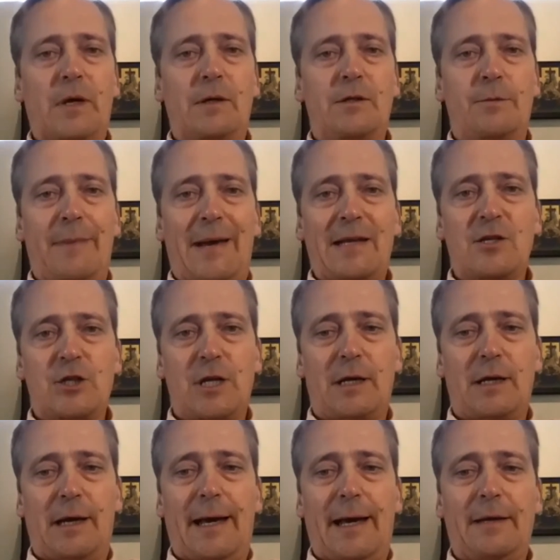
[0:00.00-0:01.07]

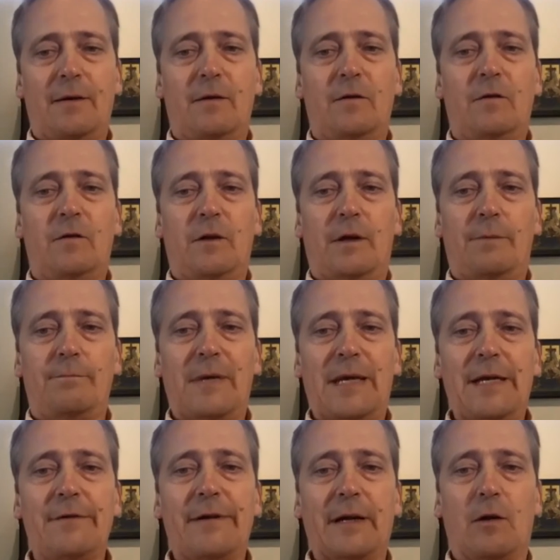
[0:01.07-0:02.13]
dementia and
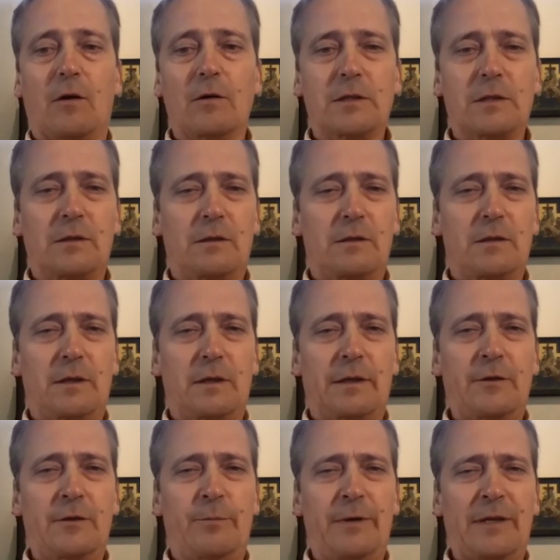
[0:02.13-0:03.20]
hearing loss. And
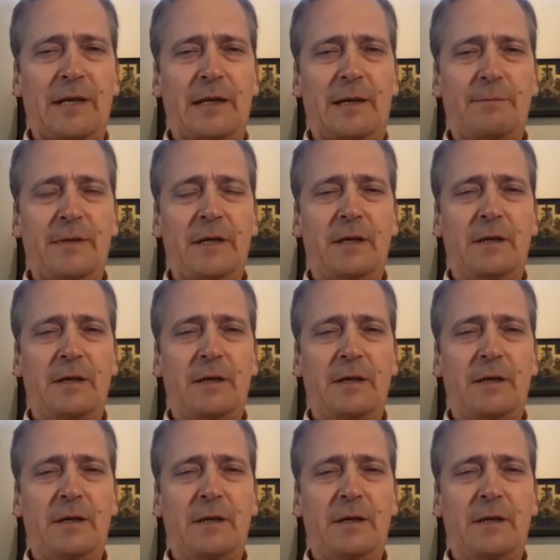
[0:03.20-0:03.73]
can you bring that up, Nick?